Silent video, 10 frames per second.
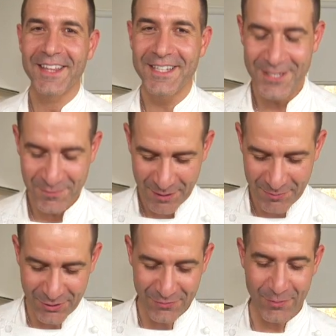This is my
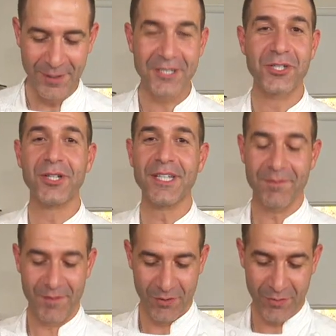beautiful braciole
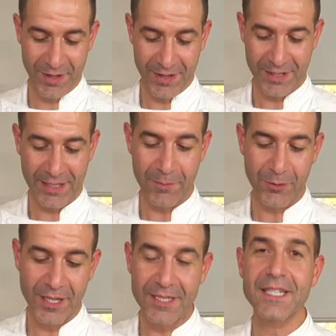with
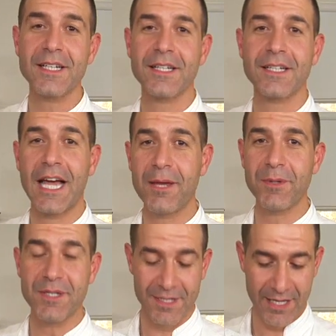caponata,
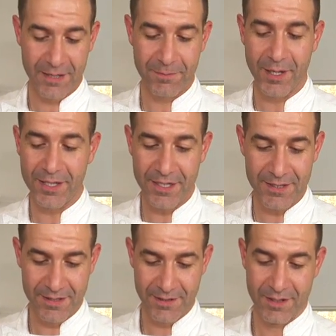capers and pine
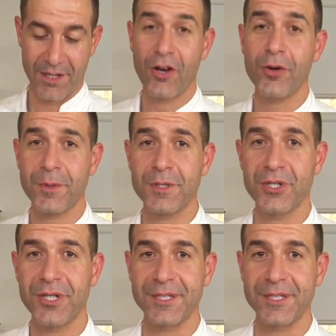nuts. I hope you enjoy